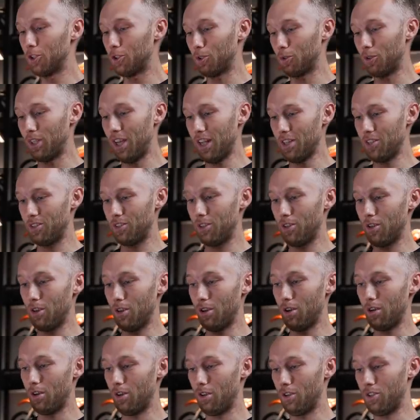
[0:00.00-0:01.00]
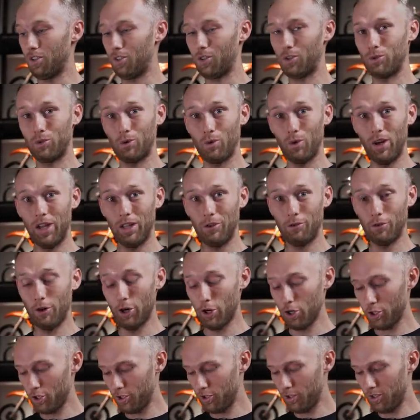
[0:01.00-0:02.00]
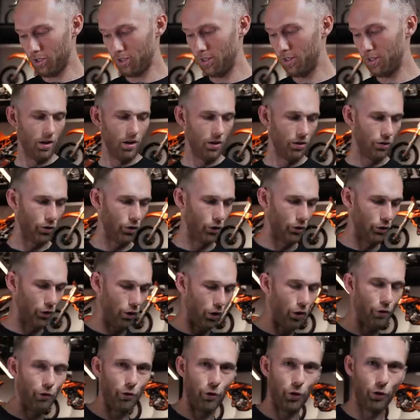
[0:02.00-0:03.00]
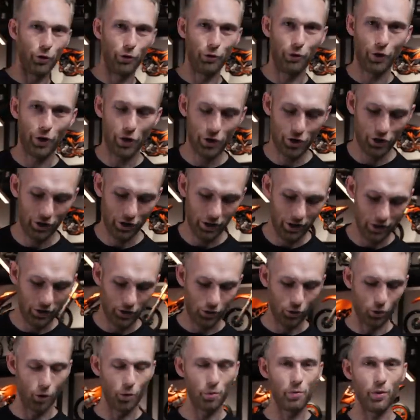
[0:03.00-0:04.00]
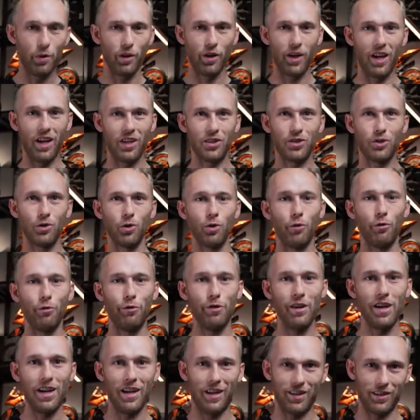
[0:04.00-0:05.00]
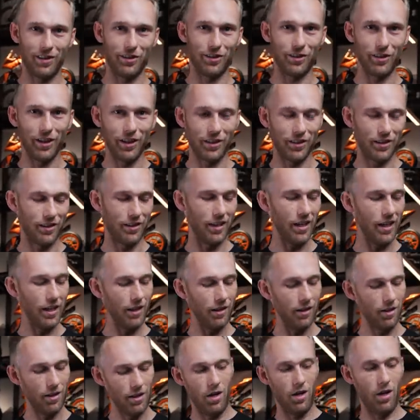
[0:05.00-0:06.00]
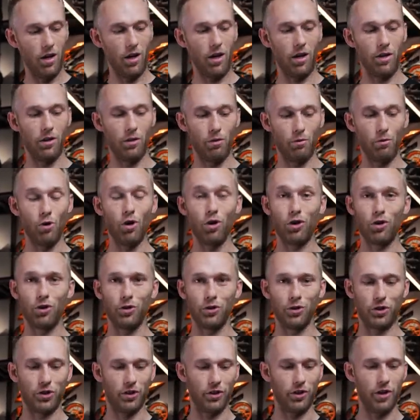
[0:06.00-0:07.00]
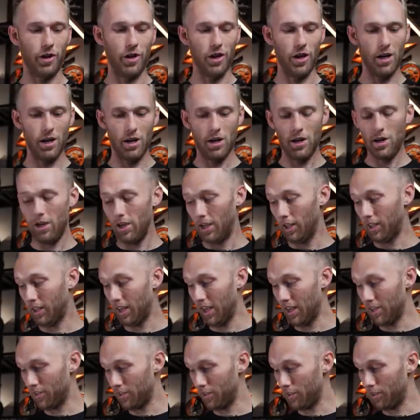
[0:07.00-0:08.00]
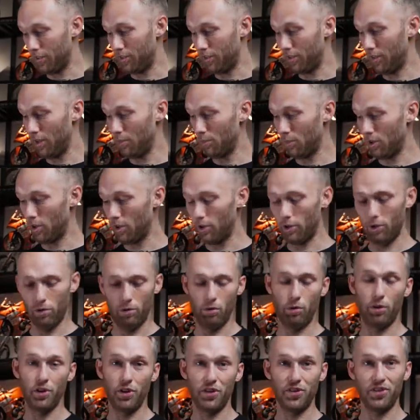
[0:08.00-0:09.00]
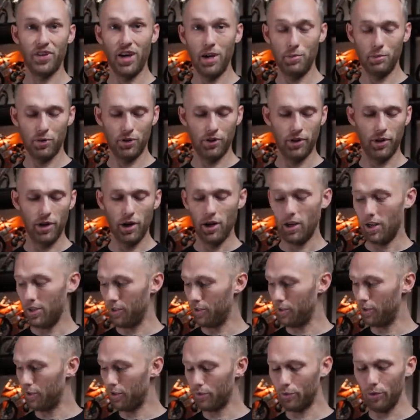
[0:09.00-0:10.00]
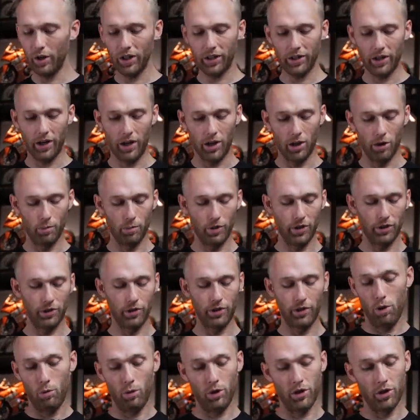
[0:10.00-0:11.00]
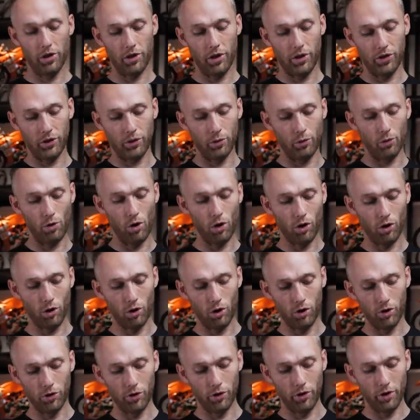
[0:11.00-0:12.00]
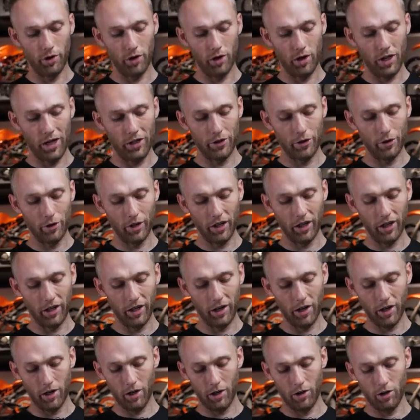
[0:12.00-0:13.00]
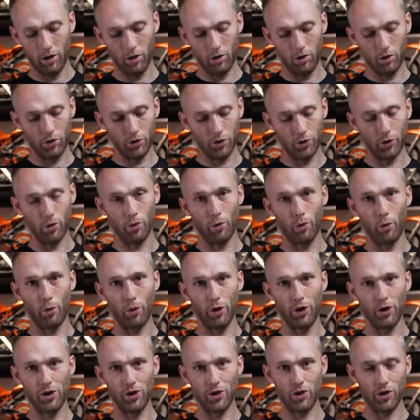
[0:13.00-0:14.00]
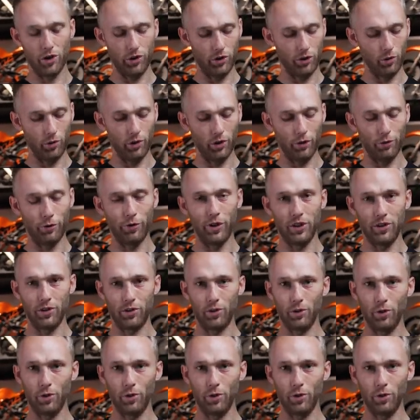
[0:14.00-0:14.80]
so that's the street version so the off-road version the Scorpion EXO VX16 in rock-on style it has a similar or the same style as the street helmet with a nice rock-on leathering here, also orange, so it fits